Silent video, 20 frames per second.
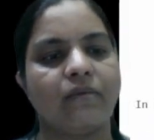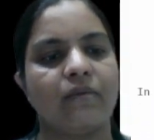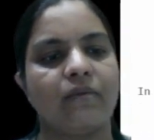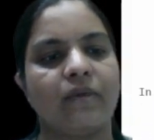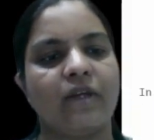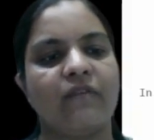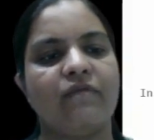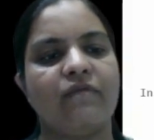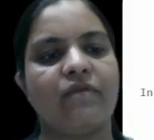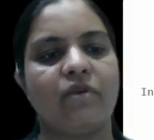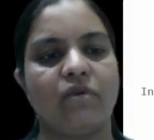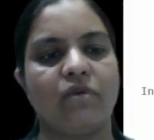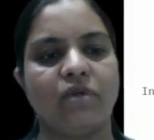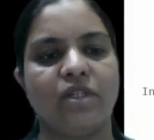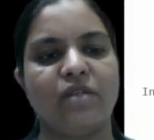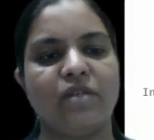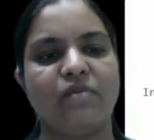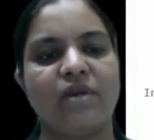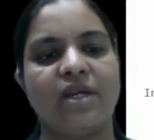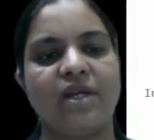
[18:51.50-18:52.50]
If
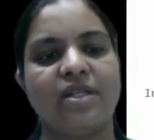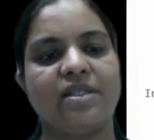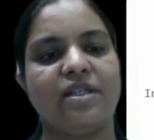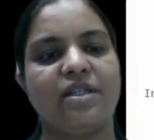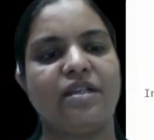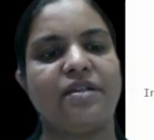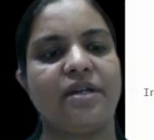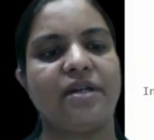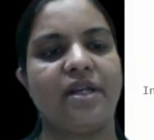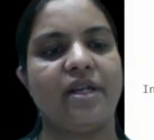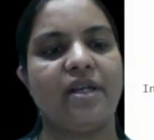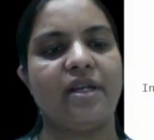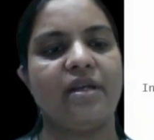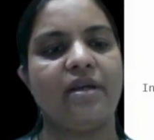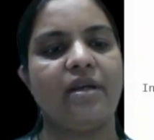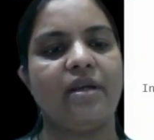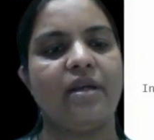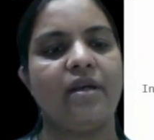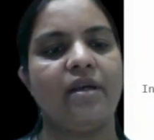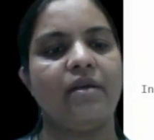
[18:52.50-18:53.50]
closing price and trading
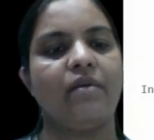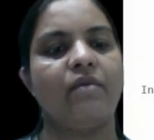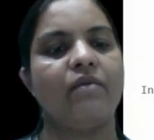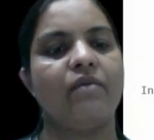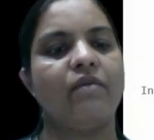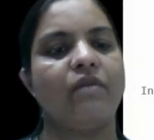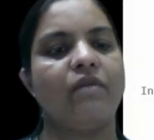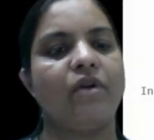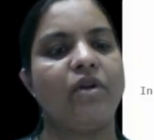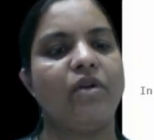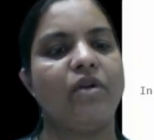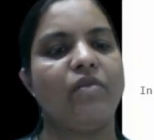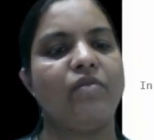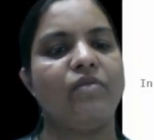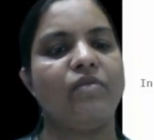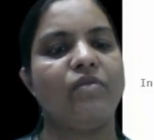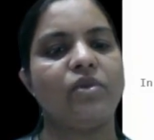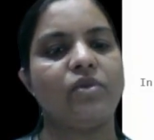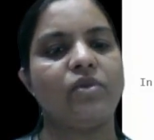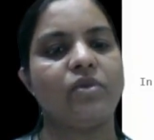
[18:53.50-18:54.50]
volume
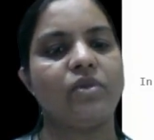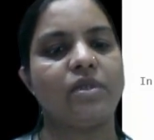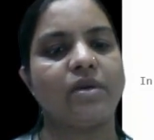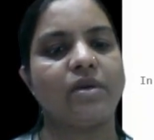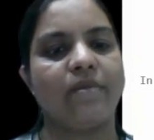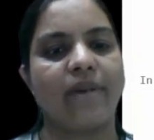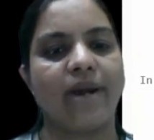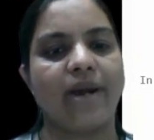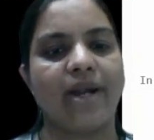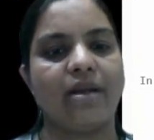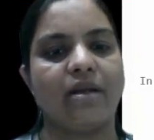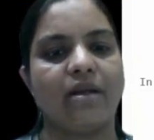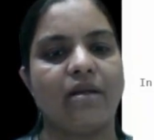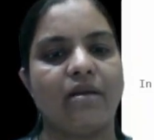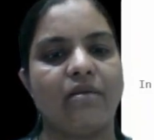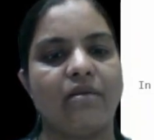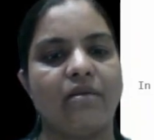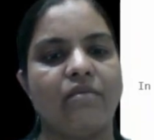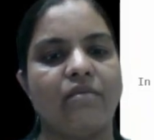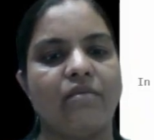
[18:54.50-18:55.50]
shows a
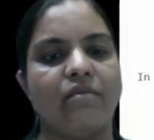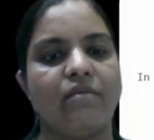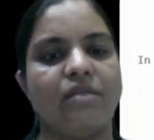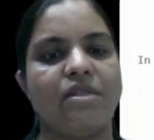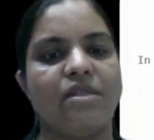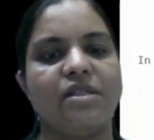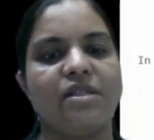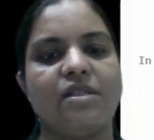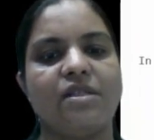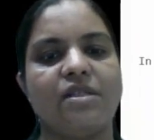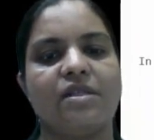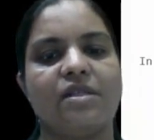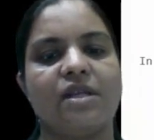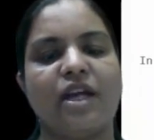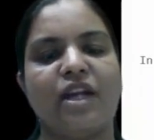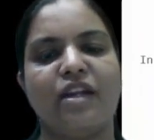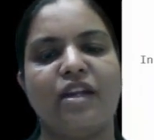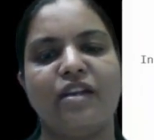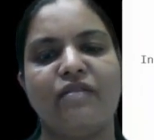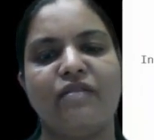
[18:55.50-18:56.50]
pattern, businesses
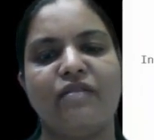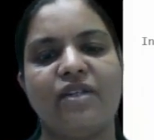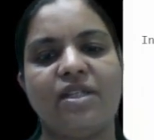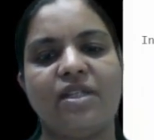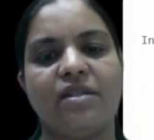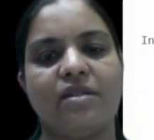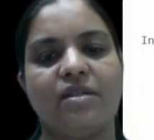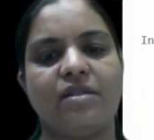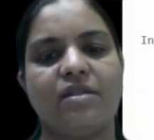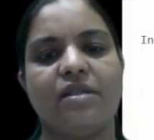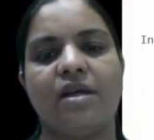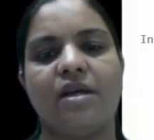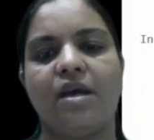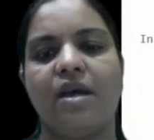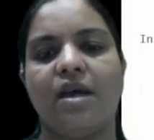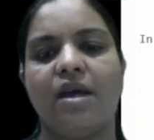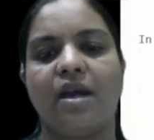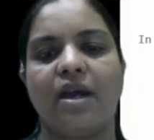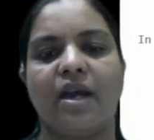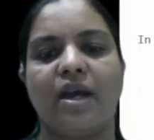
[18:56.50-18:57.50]
and investors
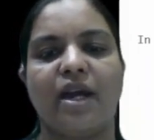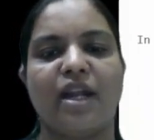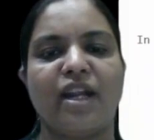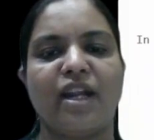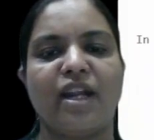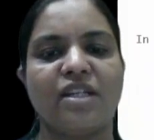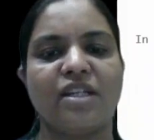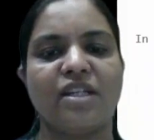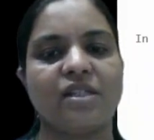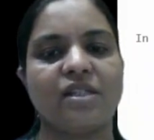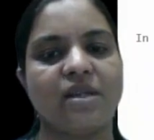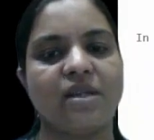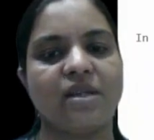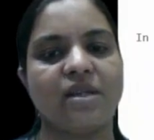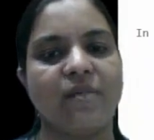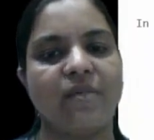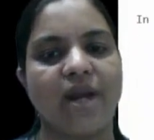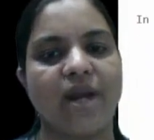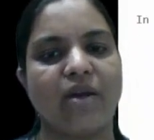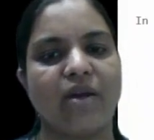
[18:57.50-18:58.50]
can adjust their
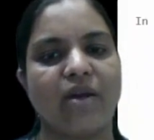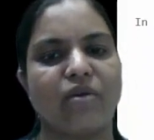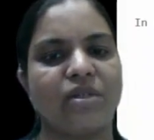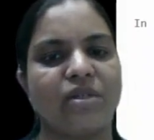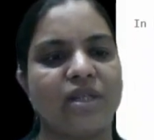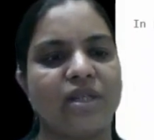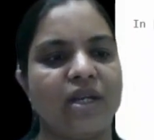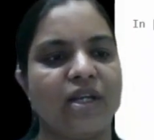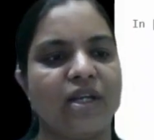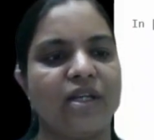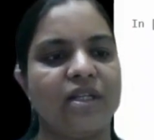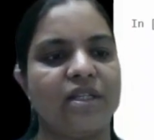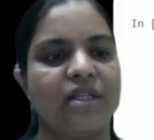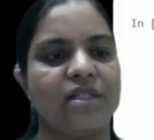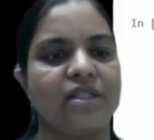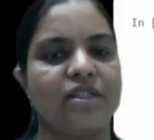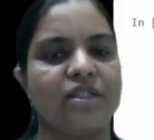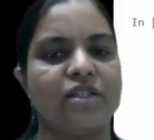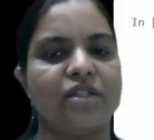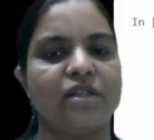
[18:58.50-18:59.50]
buying or selling
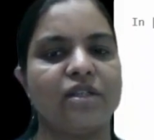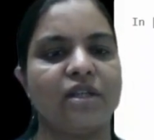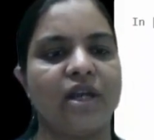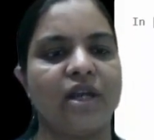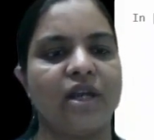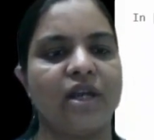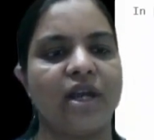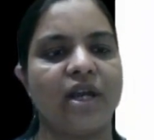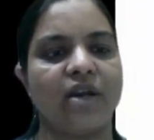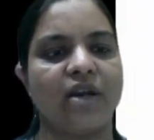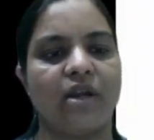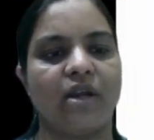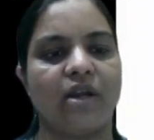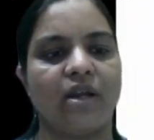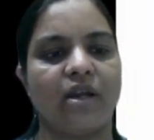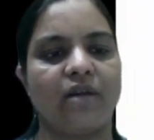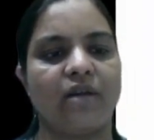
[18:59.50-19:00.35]
decision accordingly.